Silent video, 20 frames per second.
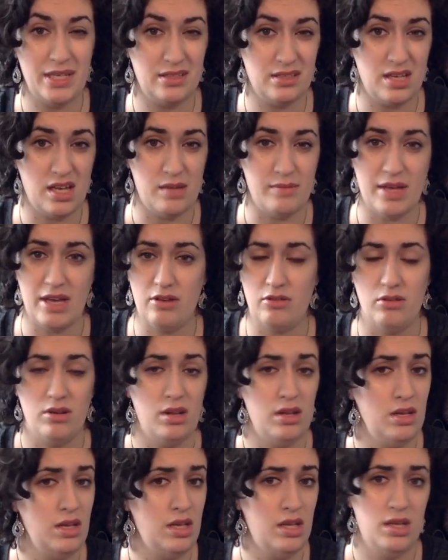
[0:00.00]
in timeout.
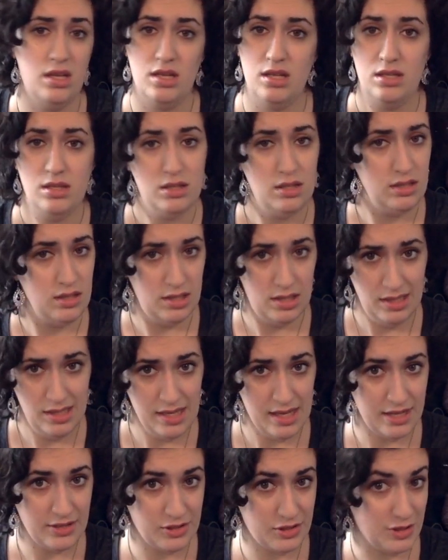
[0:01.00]

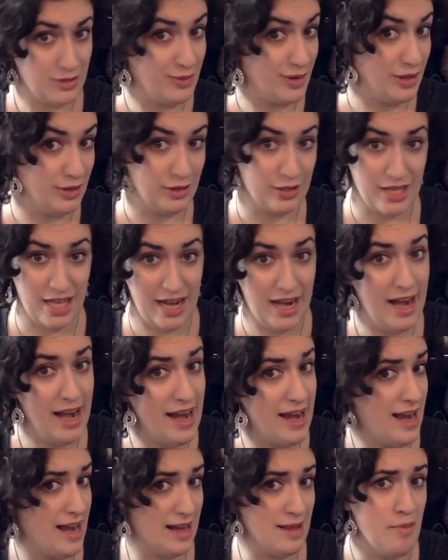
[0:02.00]
I just don't want to look at
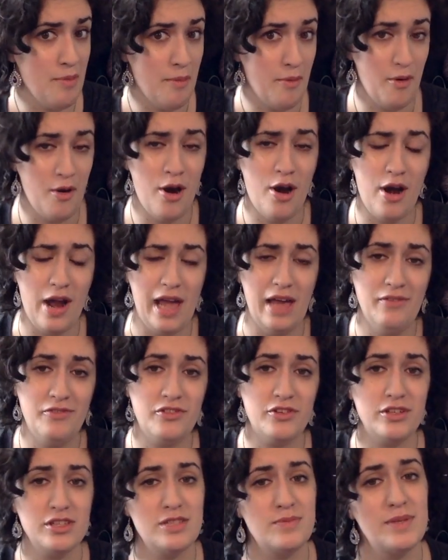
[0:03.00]
it anymore.
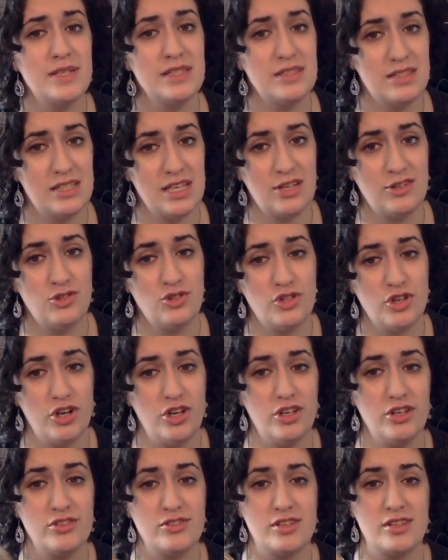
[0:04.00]
After it's been six
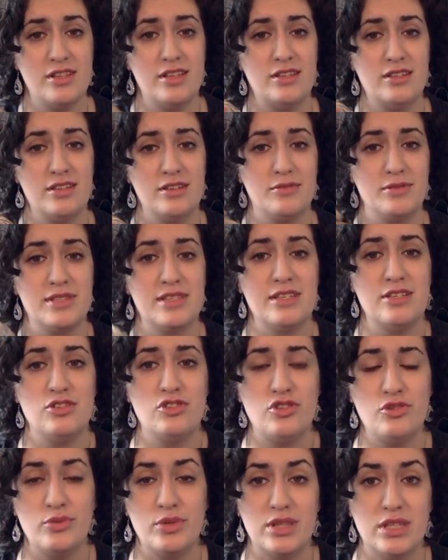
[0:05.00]
shawls, and then there was an
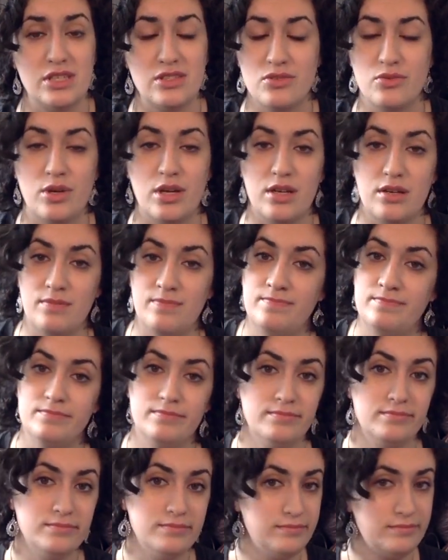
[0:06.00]
issue with this one.
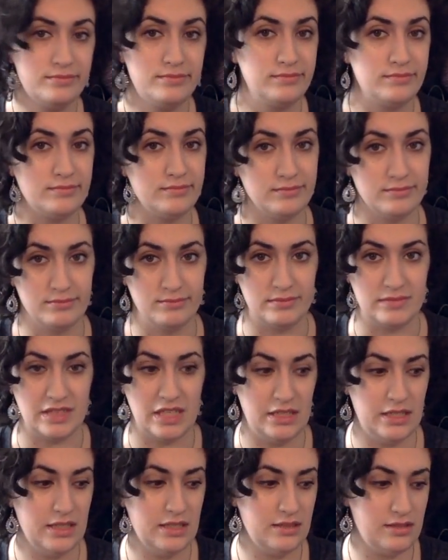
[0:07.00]
Mm-mm.
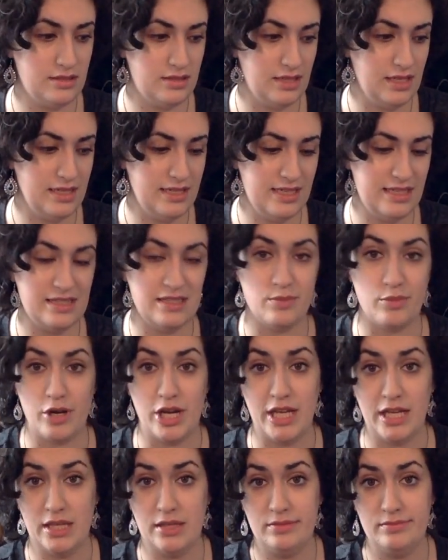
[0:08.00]
It needs, it needs a
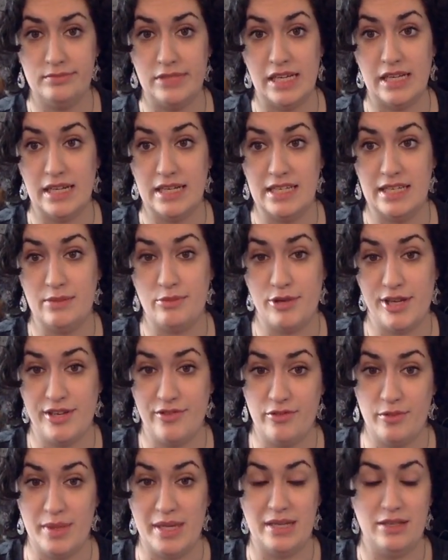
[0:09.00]
break, and I need a break
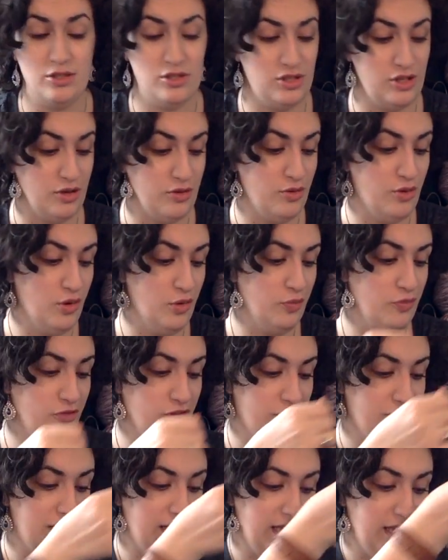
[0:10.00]
from it. So
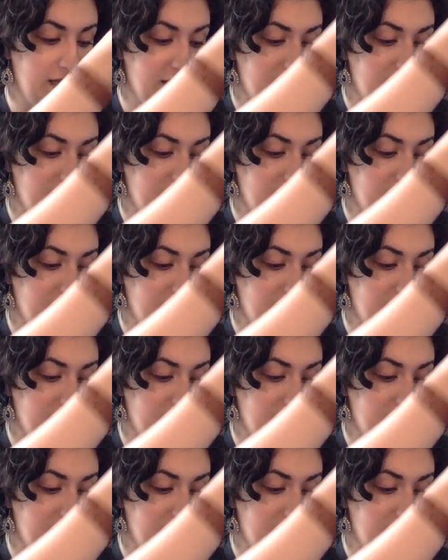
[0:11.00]
hopefully